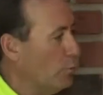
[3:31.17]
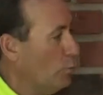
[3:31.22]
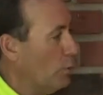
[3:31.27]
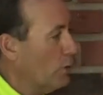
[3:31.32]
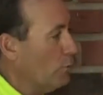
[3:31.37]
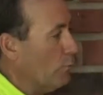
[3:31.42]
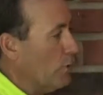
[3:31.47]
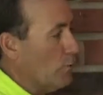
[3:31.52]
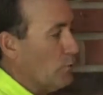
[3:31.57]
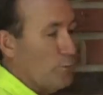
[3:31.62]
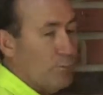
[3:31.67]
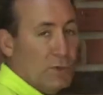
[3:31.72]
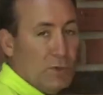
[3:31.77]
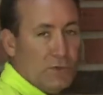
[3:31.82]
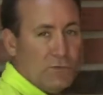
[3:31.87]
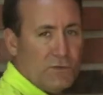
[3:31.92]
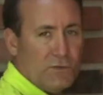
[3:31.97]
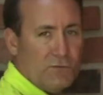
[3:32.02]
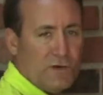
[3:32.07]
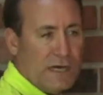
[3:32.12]
when we
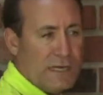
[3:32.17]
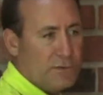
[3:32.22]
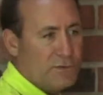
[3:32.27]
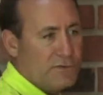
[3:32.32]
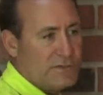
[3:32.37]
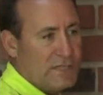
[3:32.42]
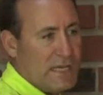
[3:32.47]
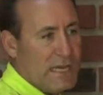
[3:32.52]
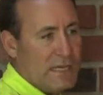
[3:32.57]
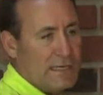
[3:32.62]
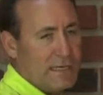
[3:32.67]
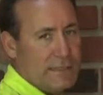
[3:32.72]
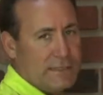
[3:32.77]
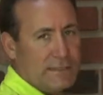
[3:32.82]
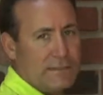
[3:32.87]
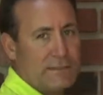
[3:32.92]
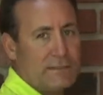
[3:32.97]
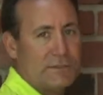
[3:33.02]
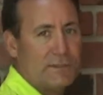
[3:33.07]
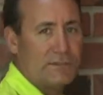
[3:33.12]
removed the vinyl
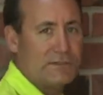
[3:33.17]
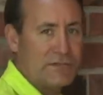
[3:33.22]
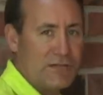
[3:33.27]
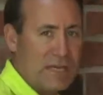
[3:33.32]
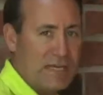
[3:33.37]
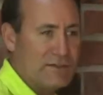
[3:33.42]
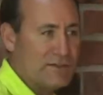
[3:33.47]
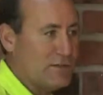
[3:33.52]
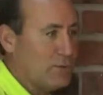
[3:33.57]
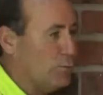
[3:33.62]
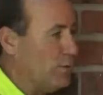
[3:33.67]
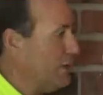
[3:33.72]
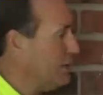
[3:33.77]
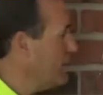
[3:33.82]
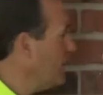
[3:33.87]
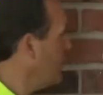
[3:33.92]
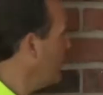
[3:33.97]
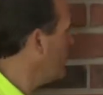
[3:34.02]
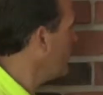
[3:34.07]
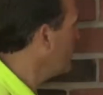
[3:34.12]
siding to change the
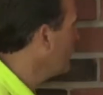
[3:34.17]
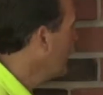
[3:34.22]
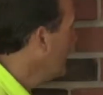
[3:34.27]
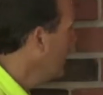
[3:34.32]
window